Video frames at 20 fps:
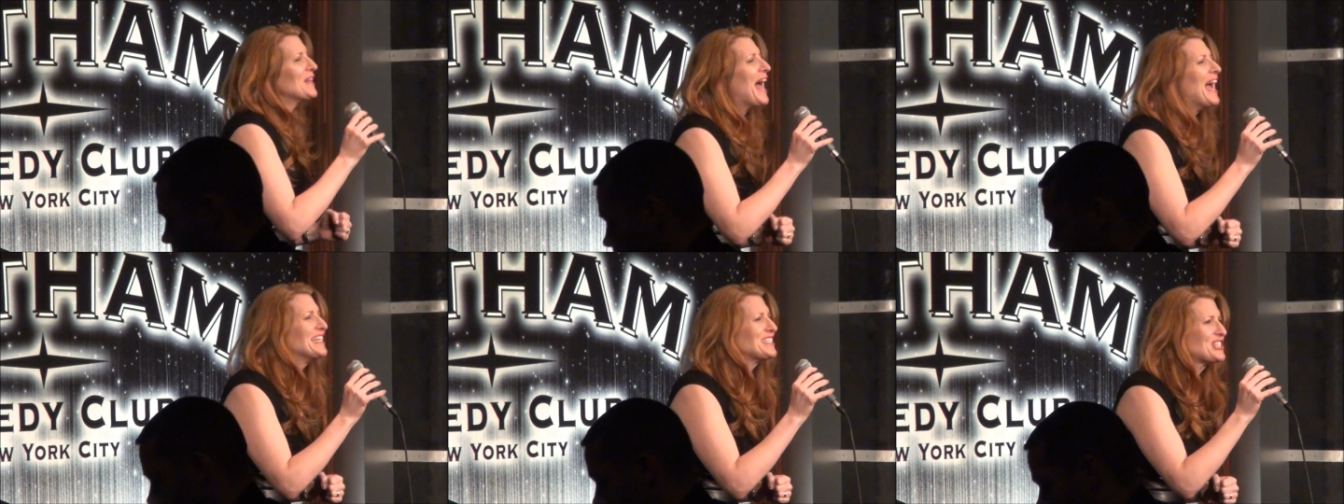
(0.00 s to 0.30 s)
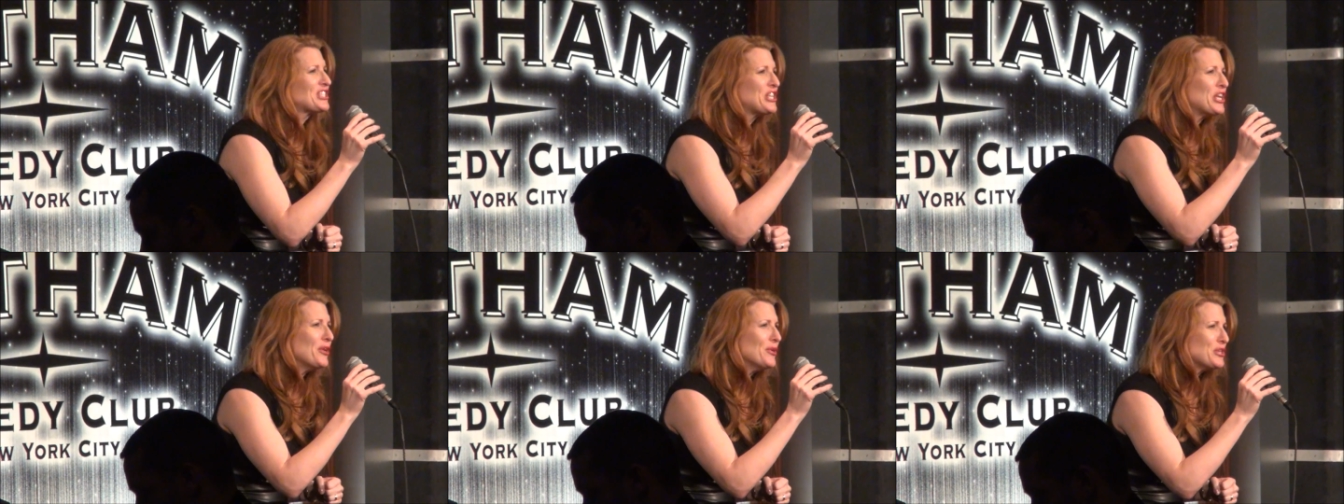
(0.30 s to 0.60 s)

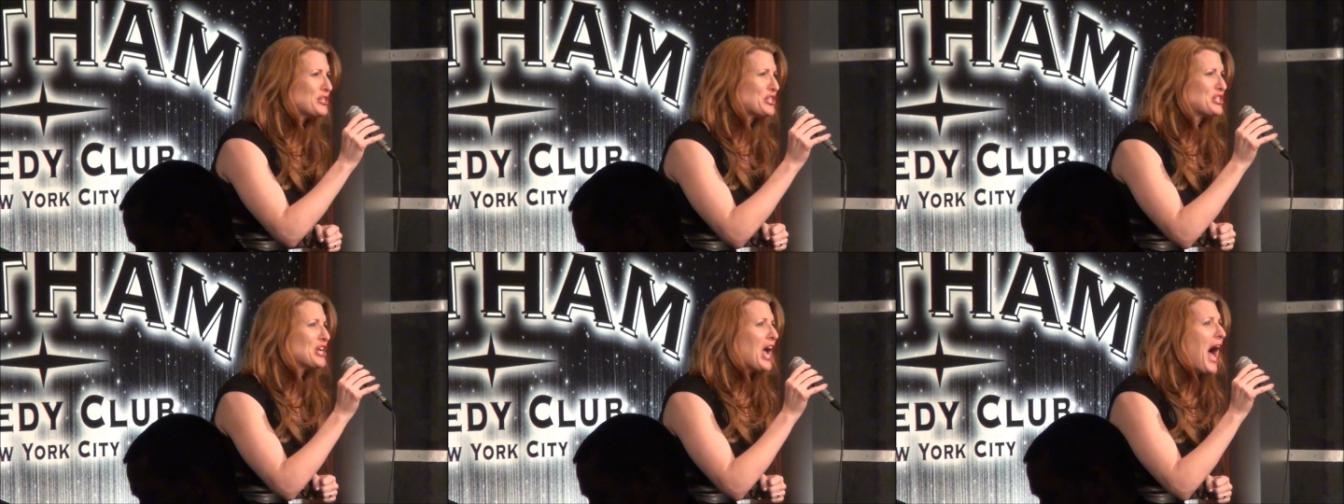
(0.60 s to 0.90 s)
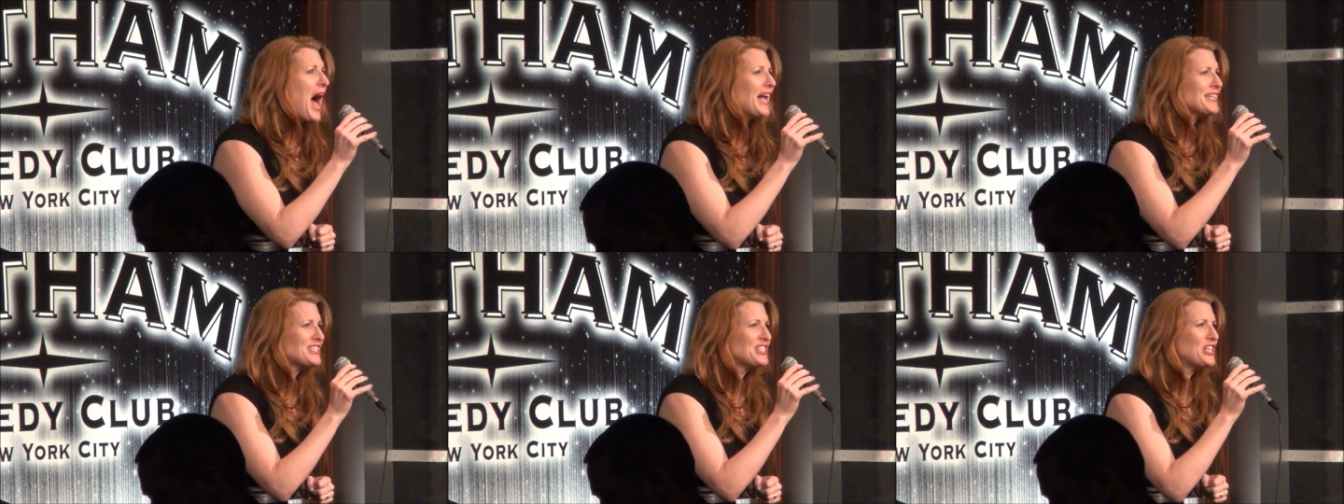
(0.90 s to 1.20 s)
"Let's do
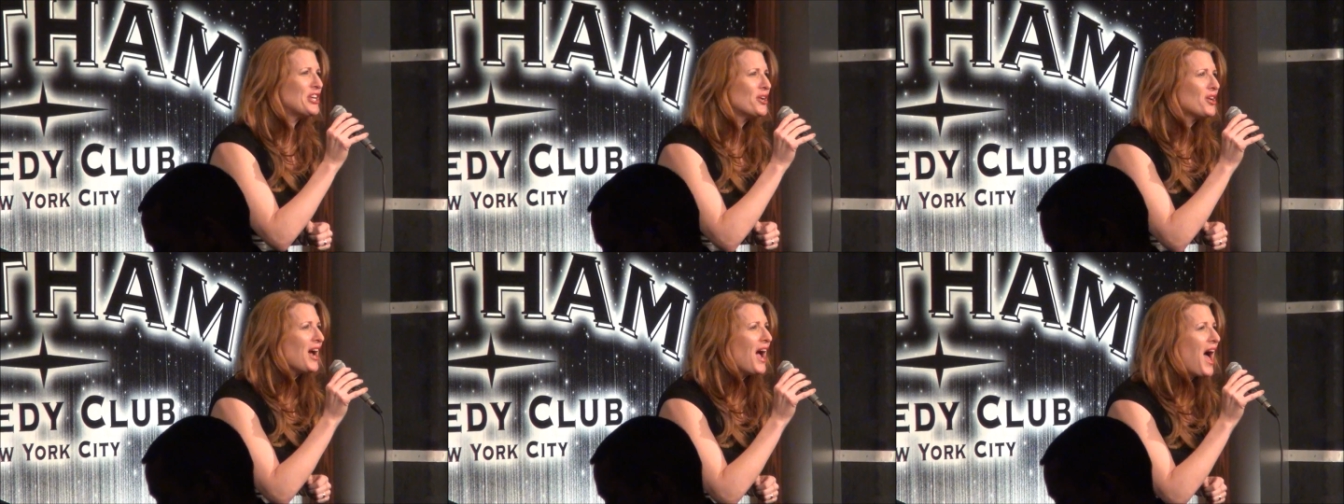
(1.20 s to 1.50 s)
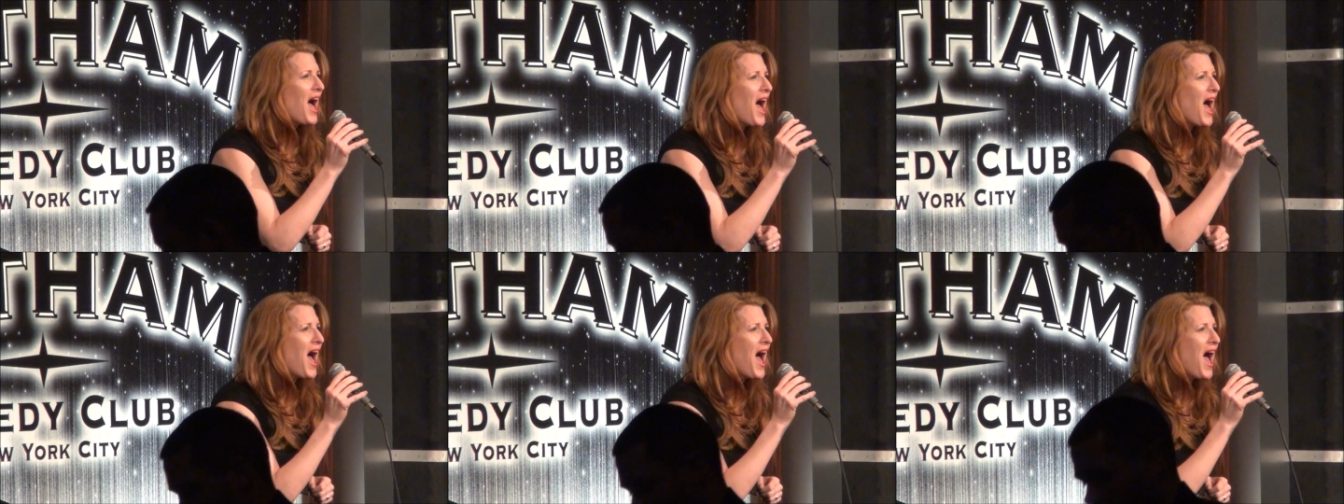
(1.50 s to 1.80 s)
shots, you
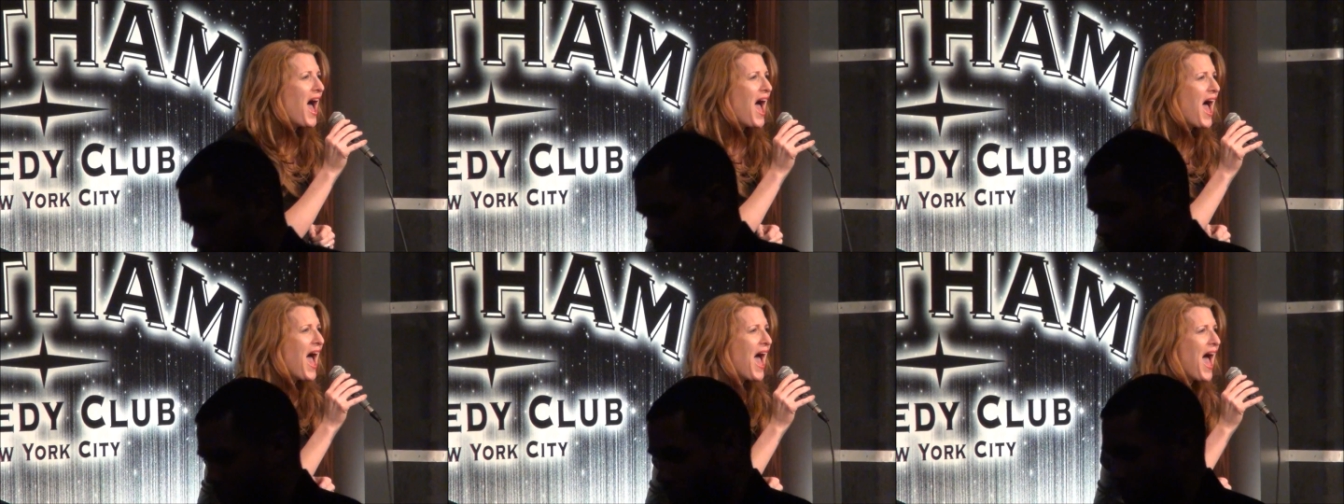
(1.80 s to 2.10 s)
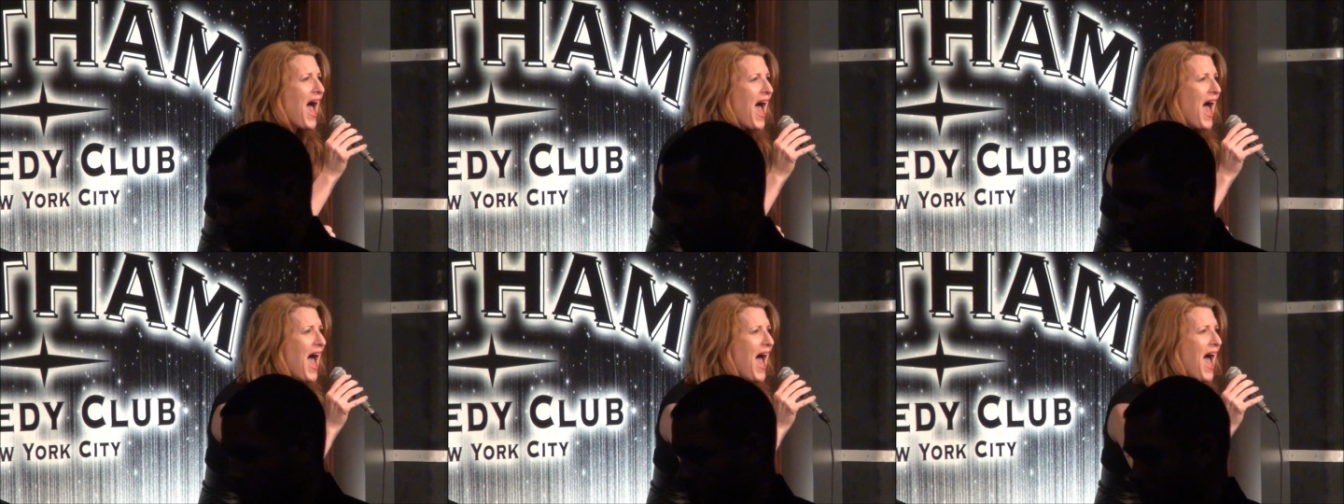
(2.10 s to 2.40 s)

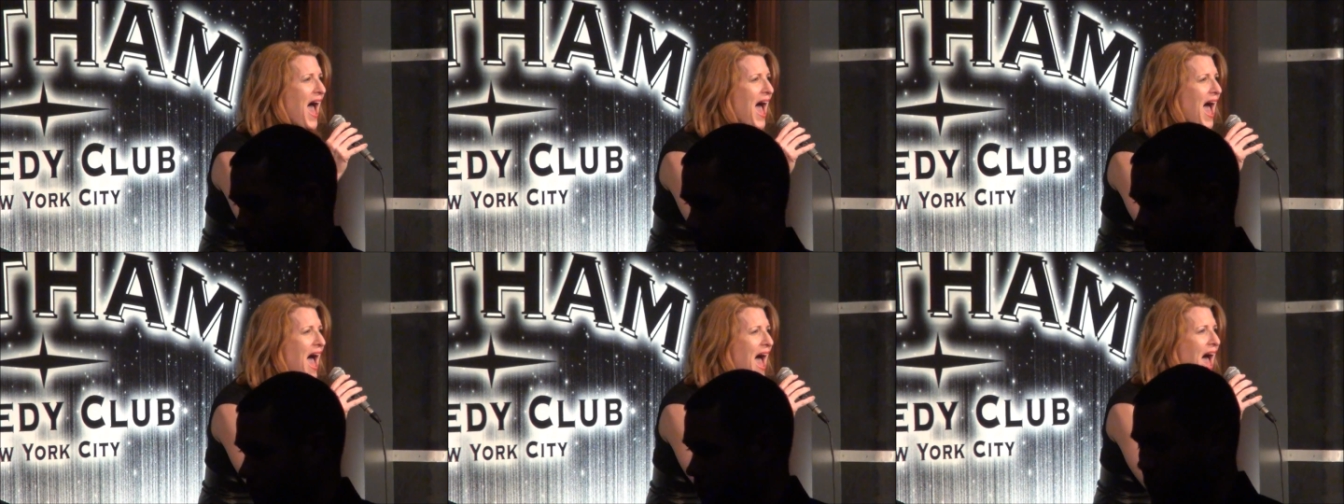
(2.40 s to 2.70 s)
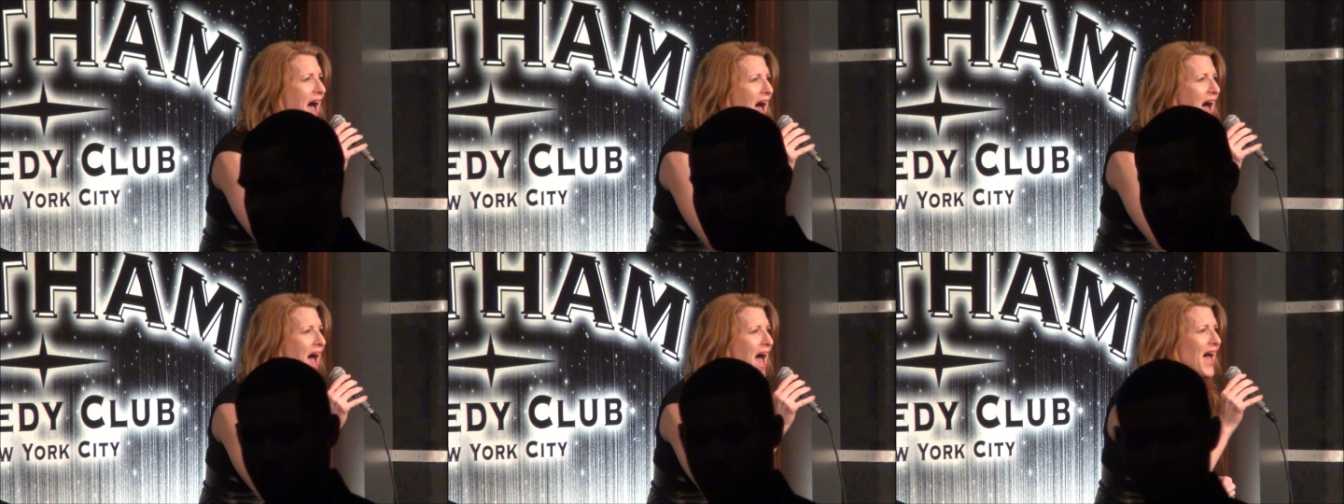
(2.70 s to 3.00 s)

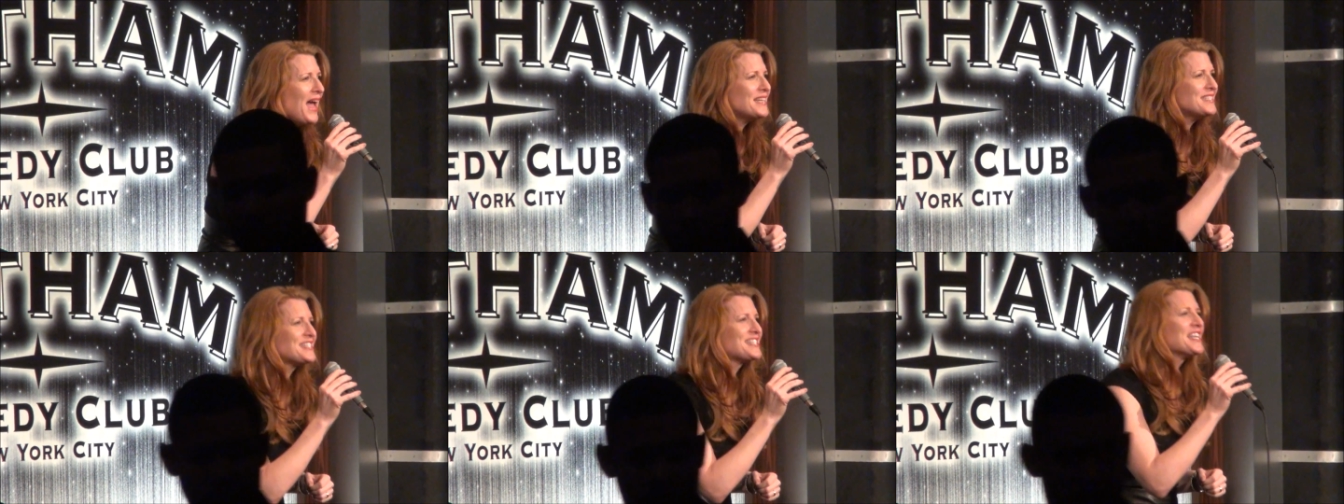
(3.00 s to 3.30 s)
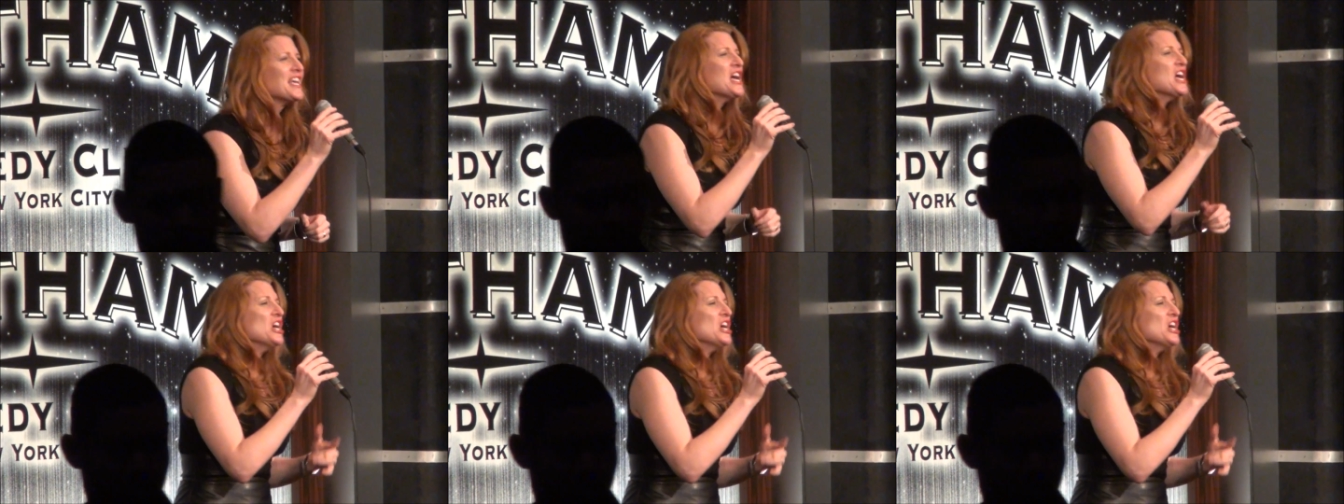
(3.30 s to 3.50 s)
guys!